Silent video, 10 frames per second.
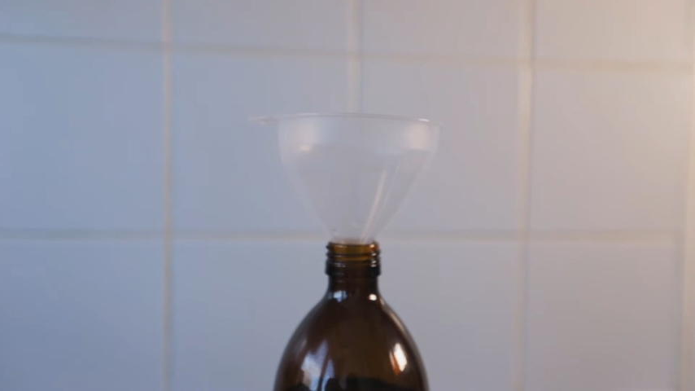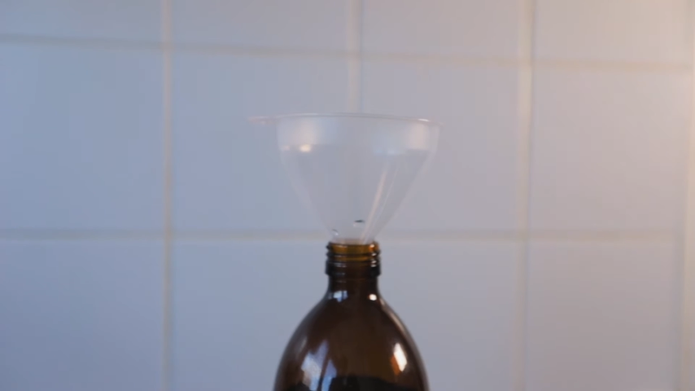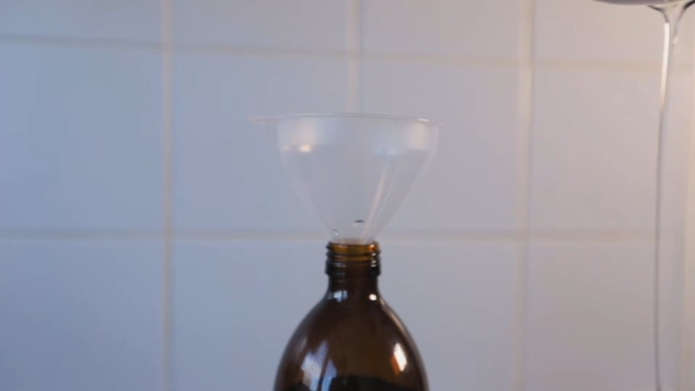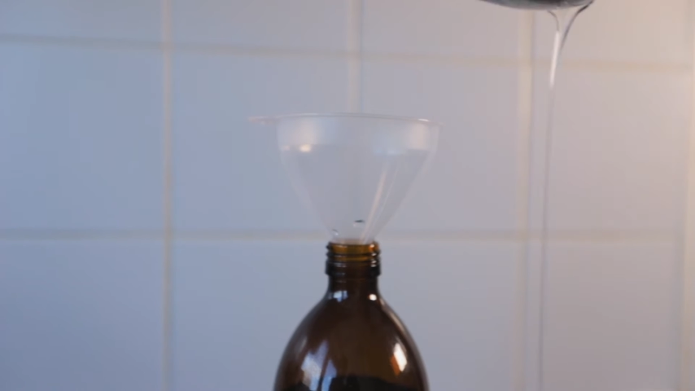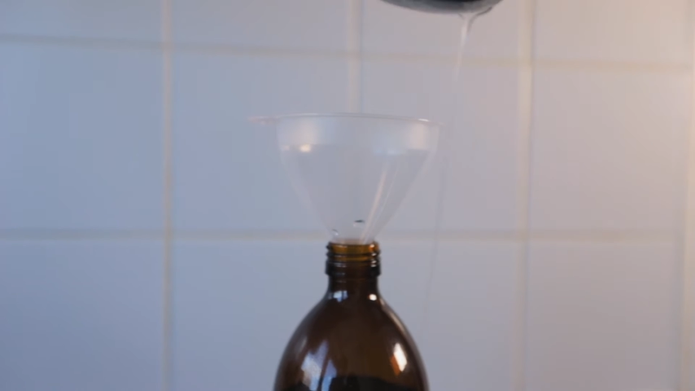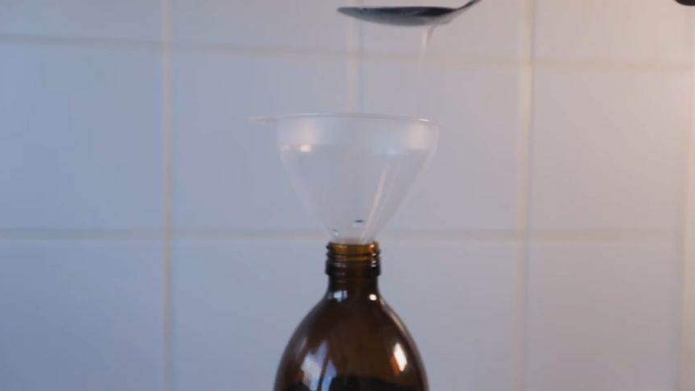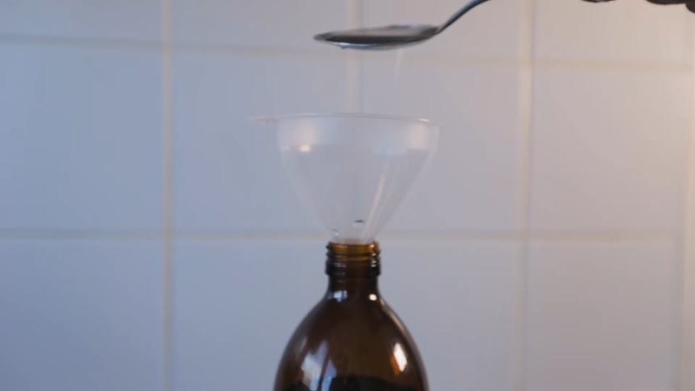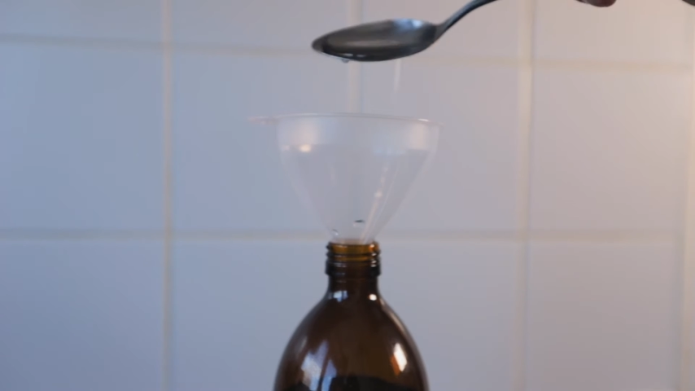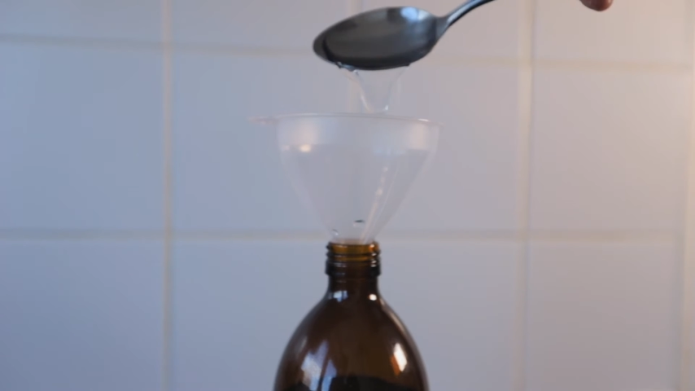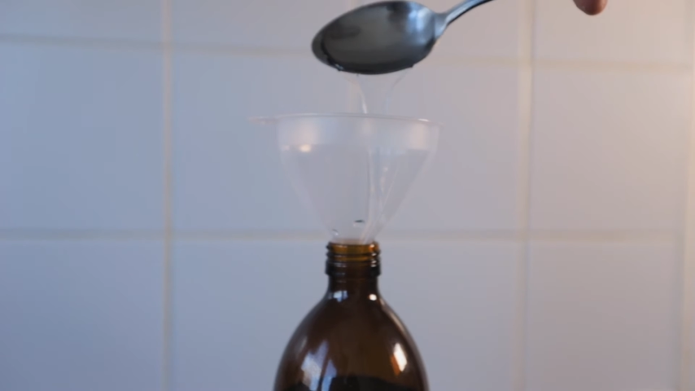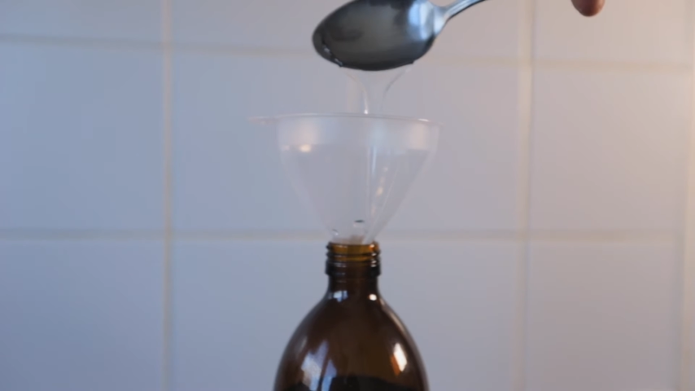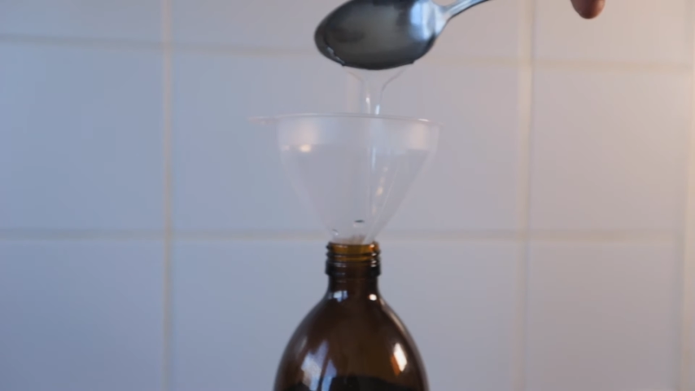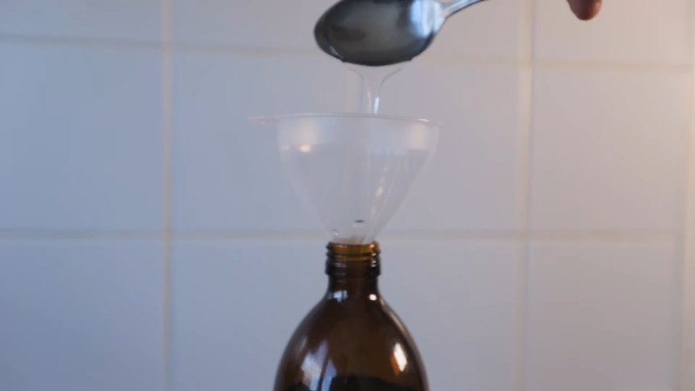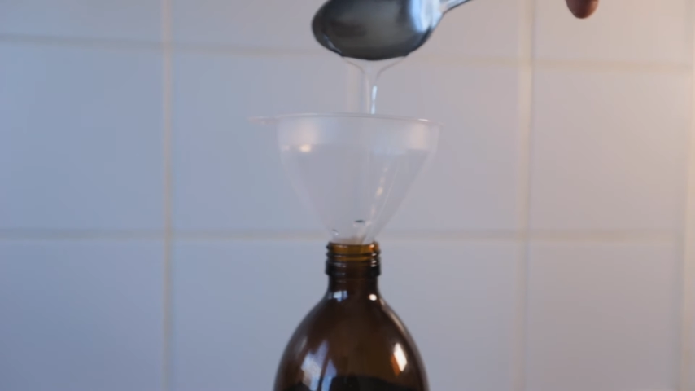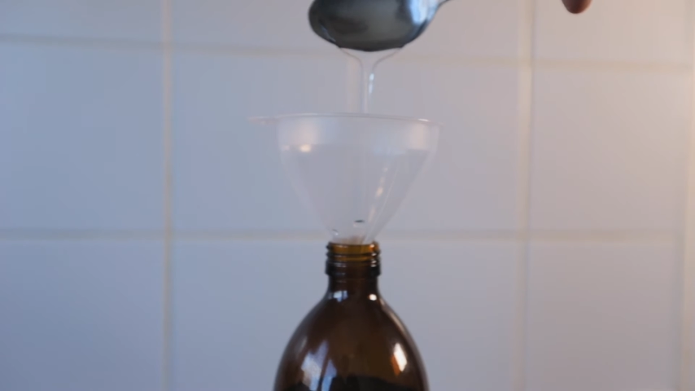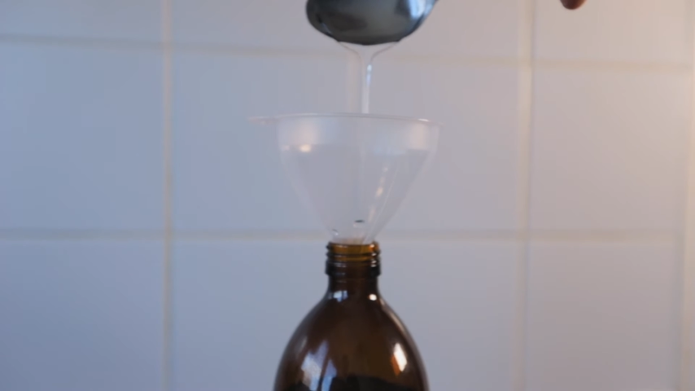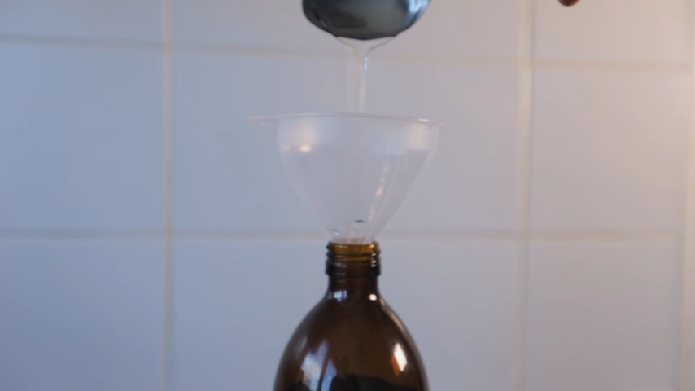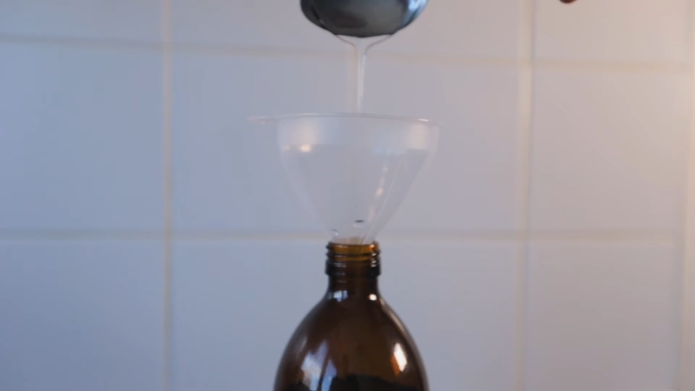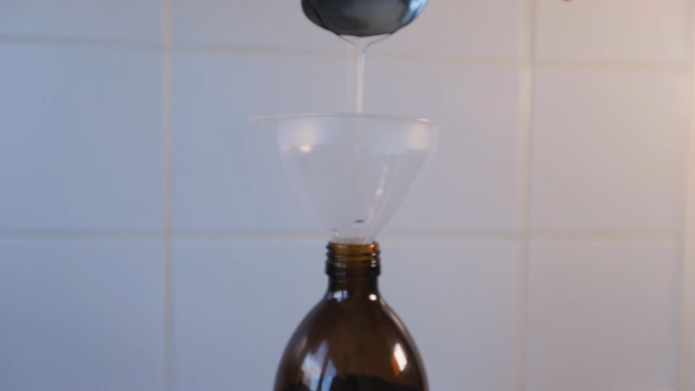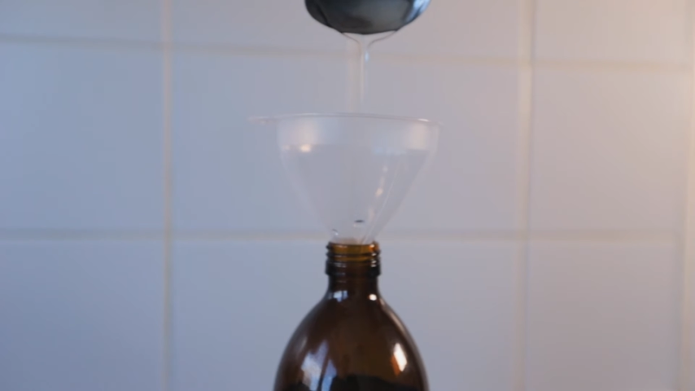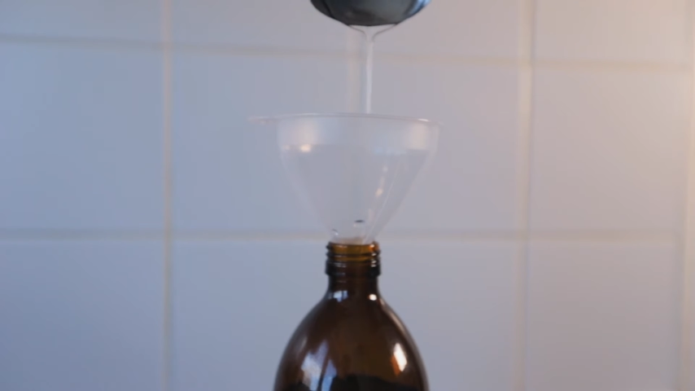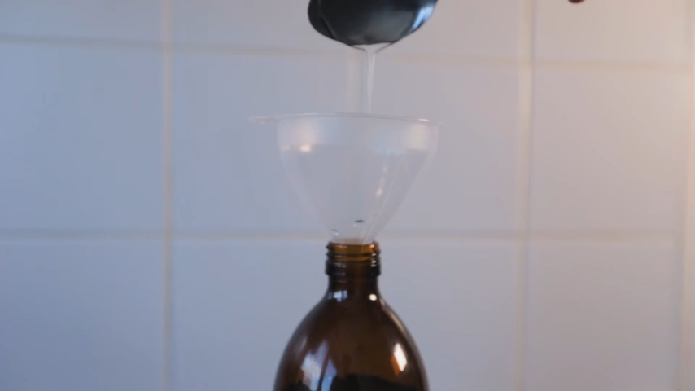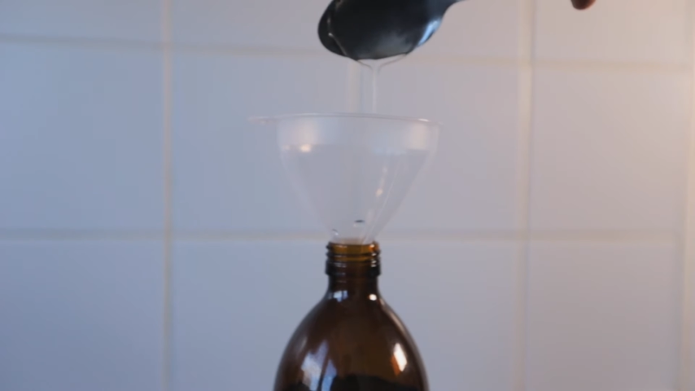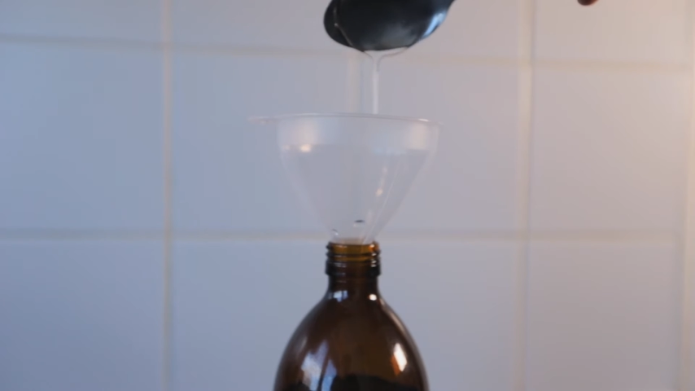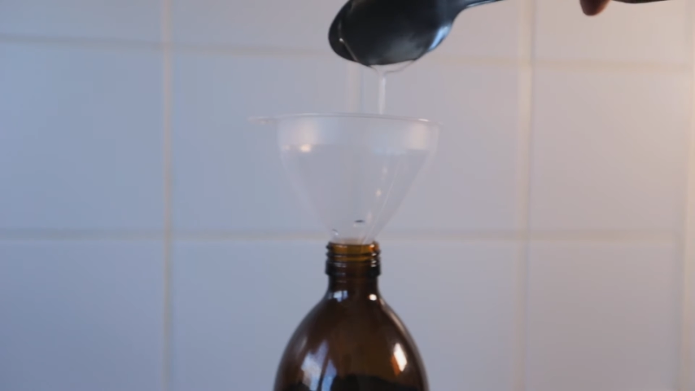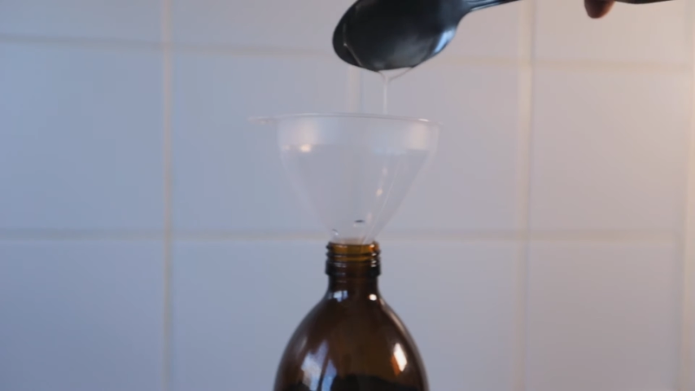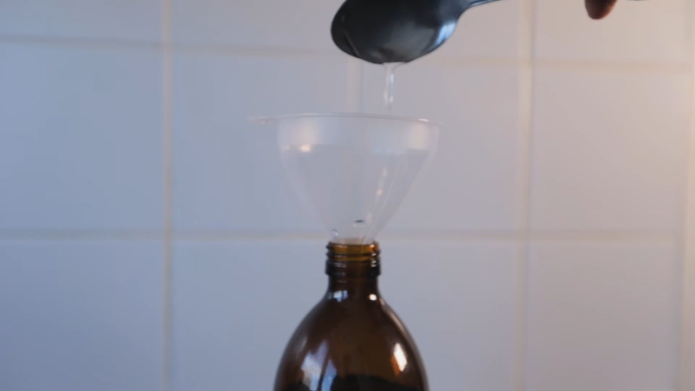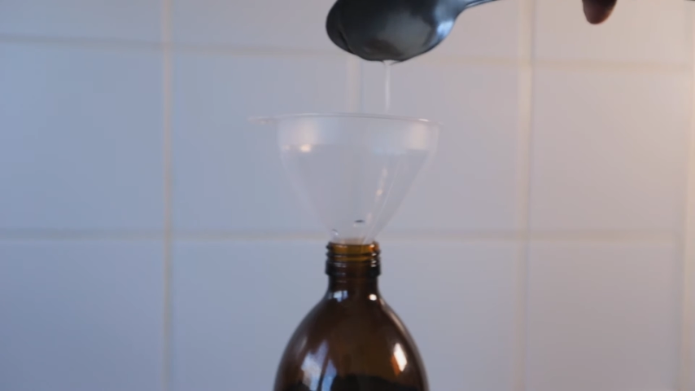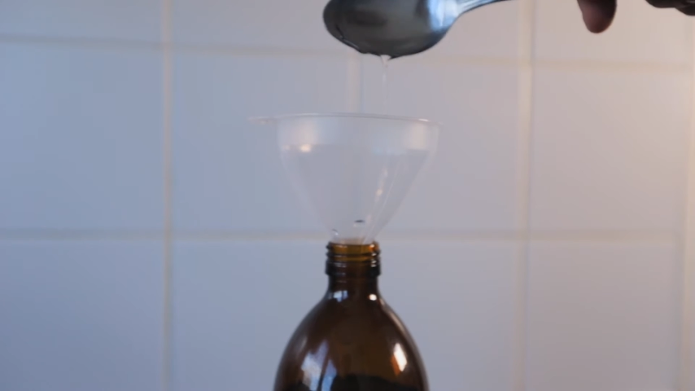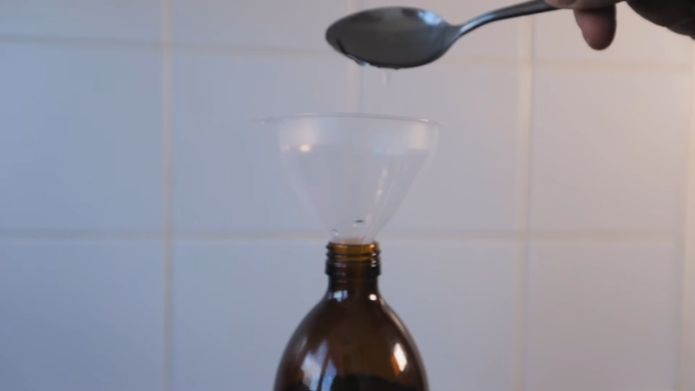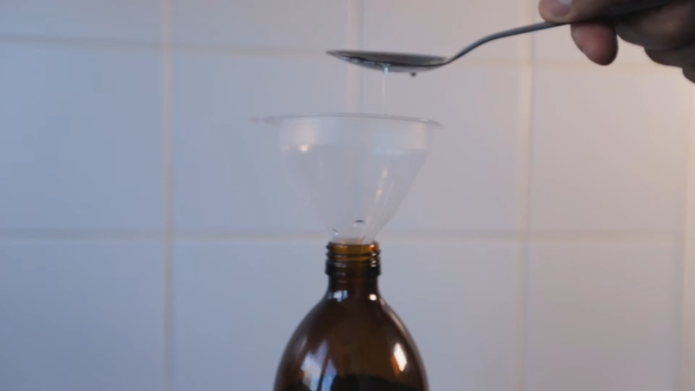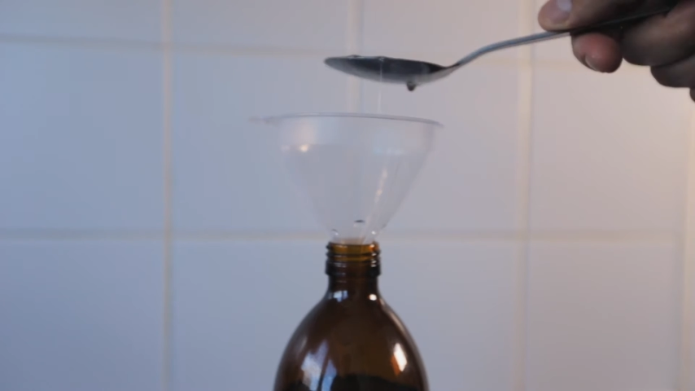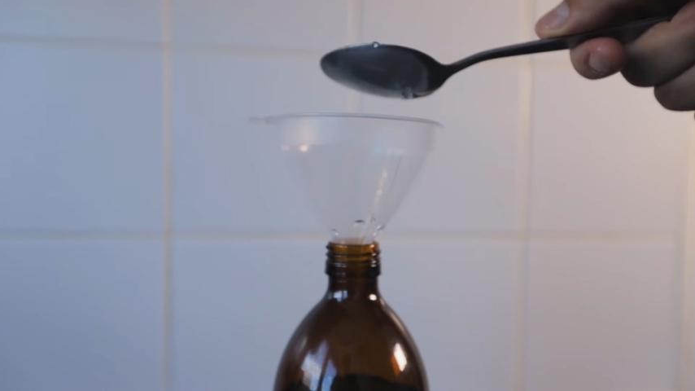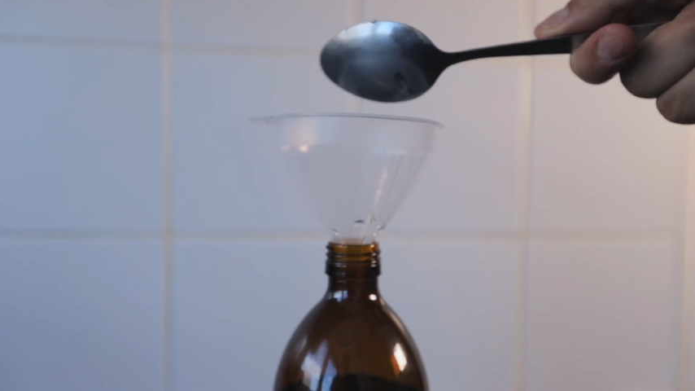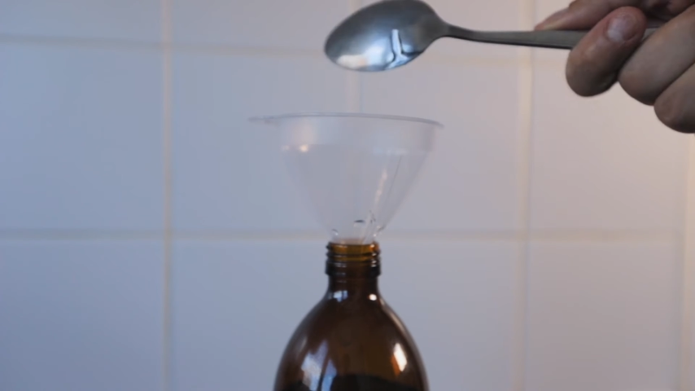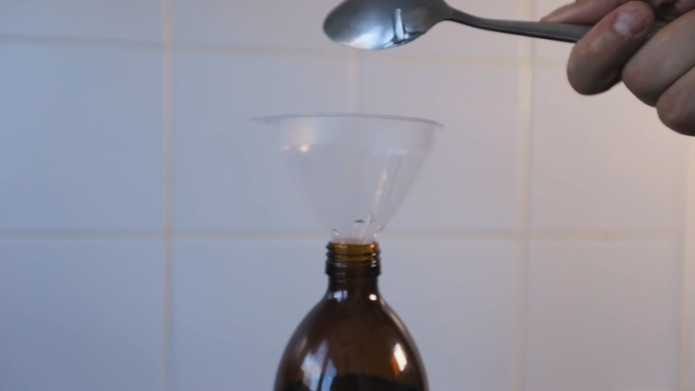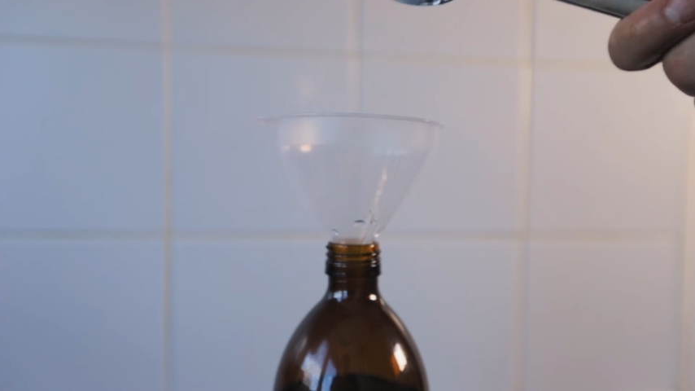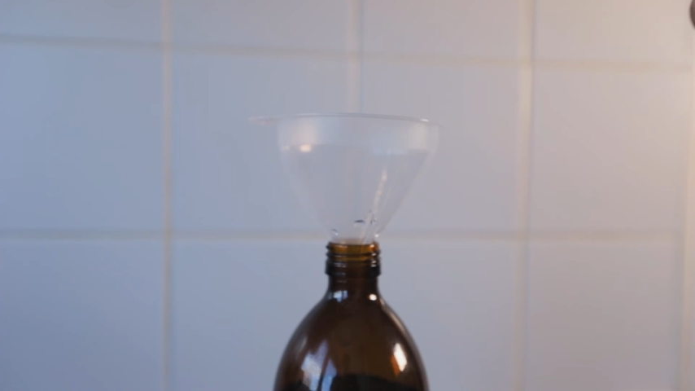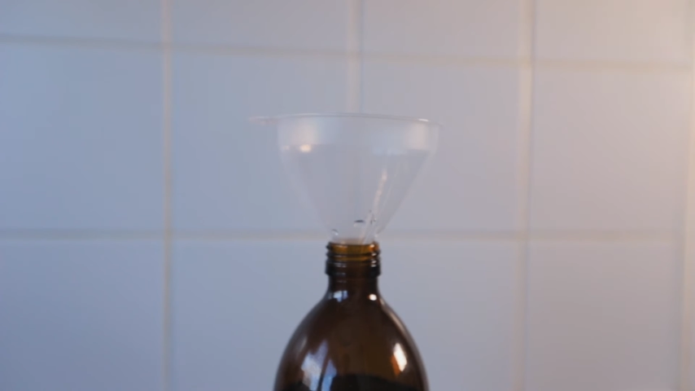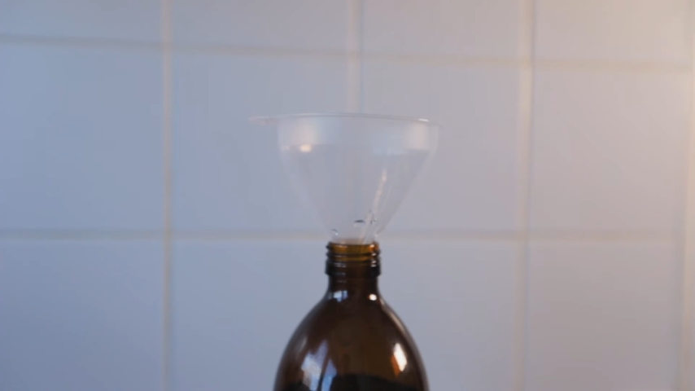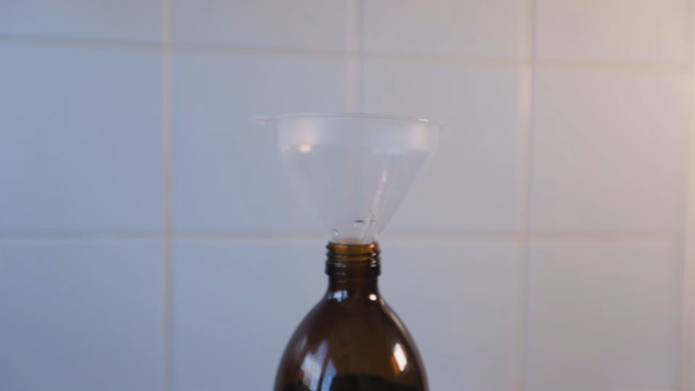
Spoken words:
No face is visible, so there are no lips to read.